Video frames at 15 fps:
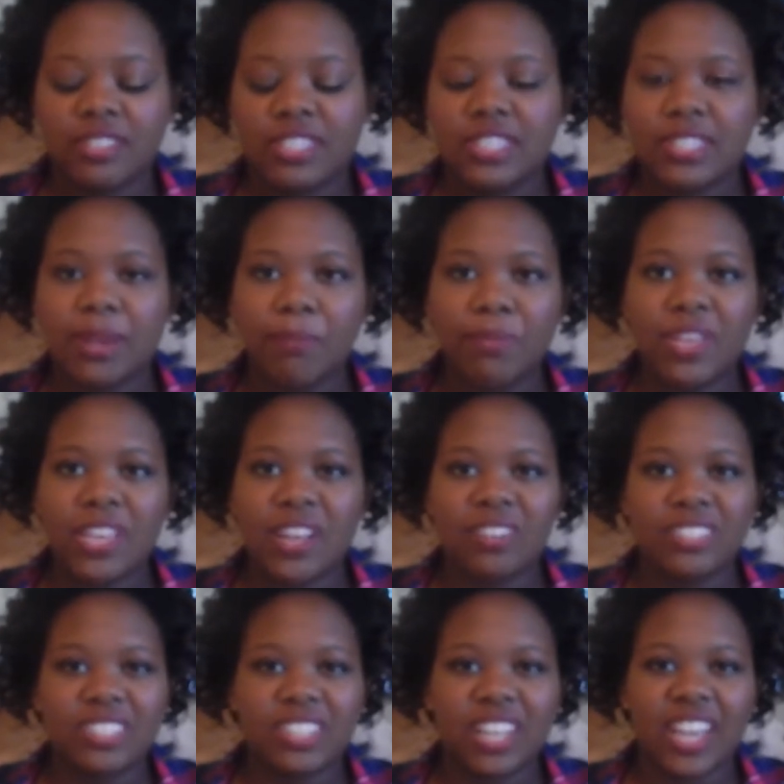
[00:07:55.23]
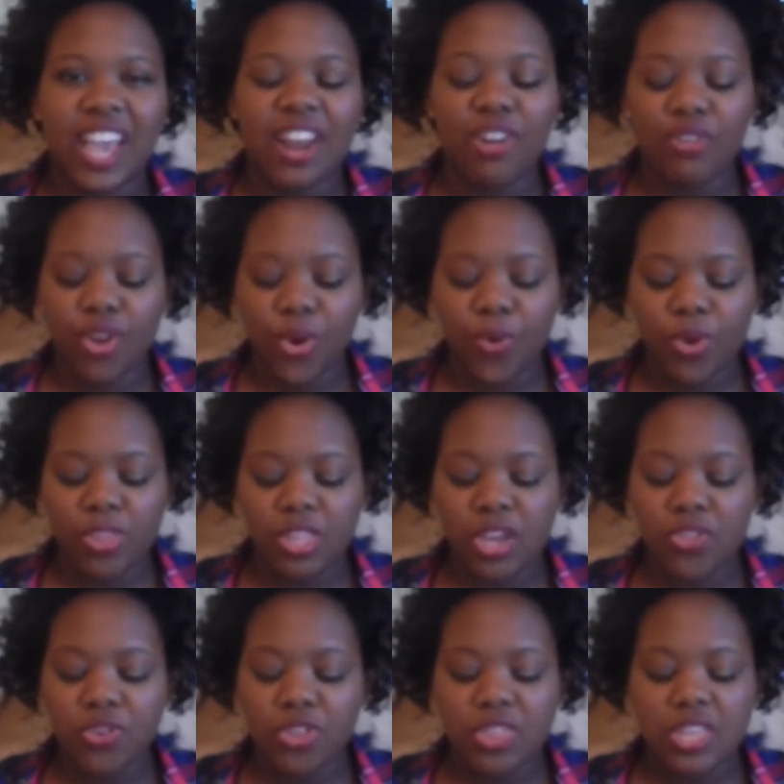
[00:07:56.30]
something else and like I don't know what the
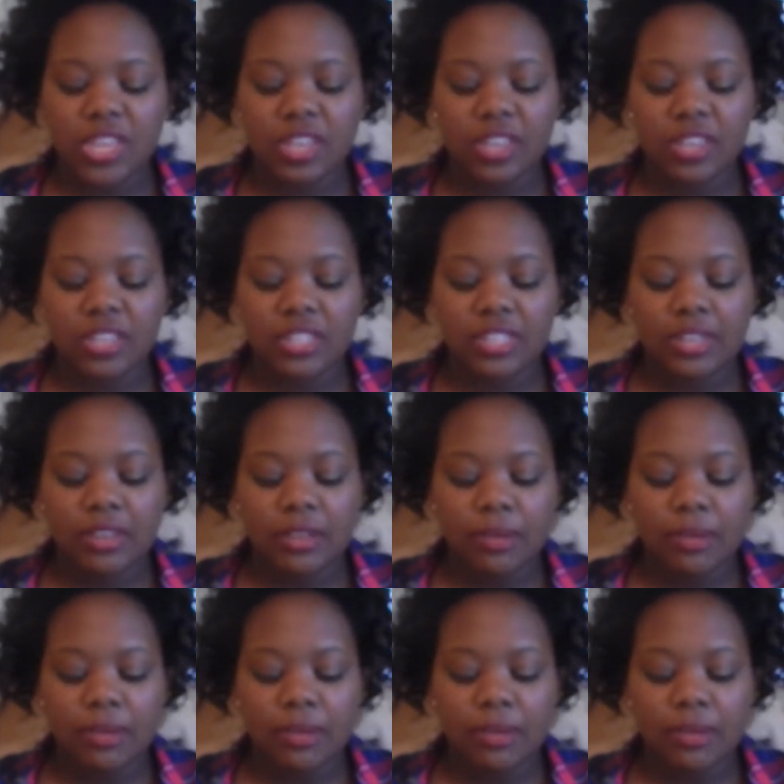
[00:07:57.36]
other thing is